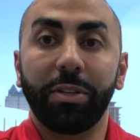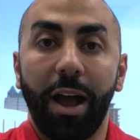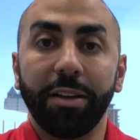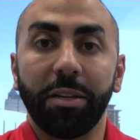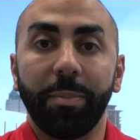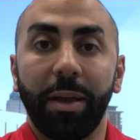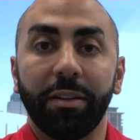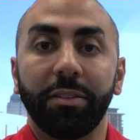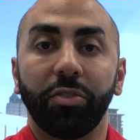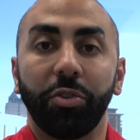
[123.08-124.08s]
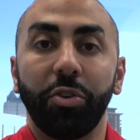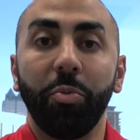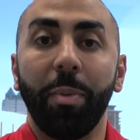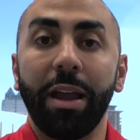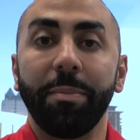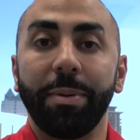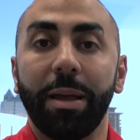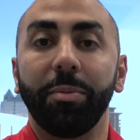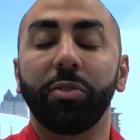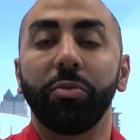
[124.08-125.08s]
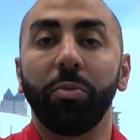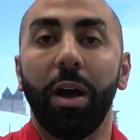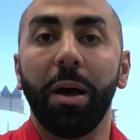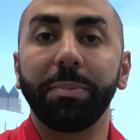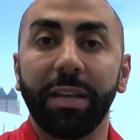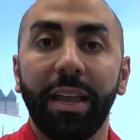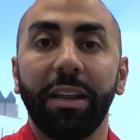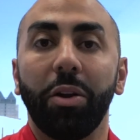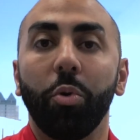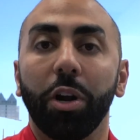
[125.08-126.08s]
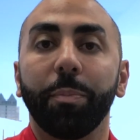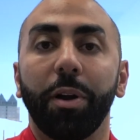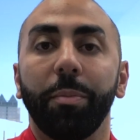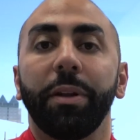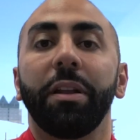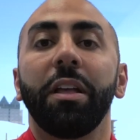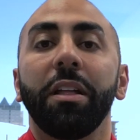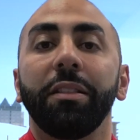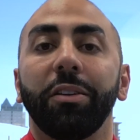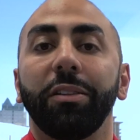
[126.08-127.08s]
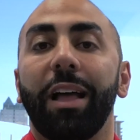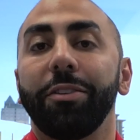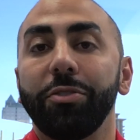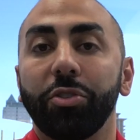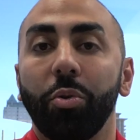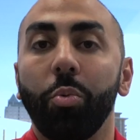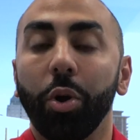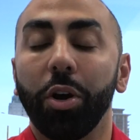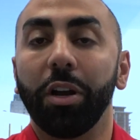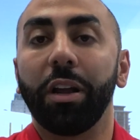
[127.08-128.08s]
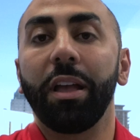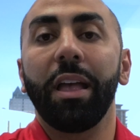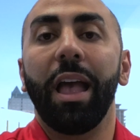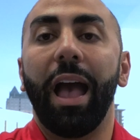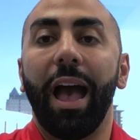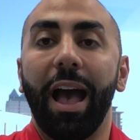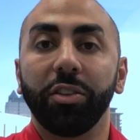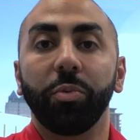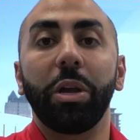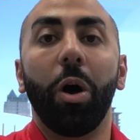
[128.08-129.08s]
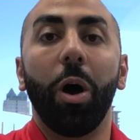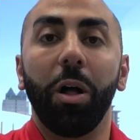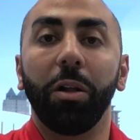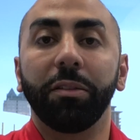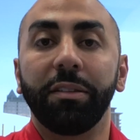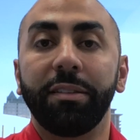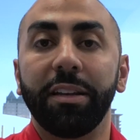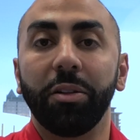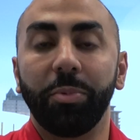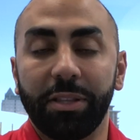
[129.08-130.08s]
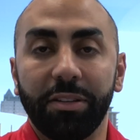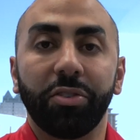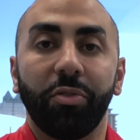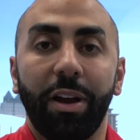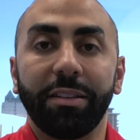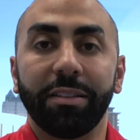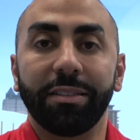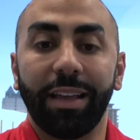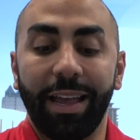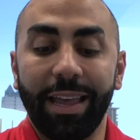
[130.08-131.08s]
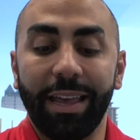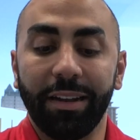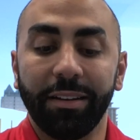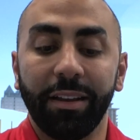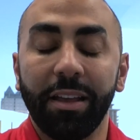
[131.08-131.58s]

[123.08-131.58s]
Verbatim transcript: document, so you might be able to obtain a work permit to allow you to work as we all deal with this crisis at hand.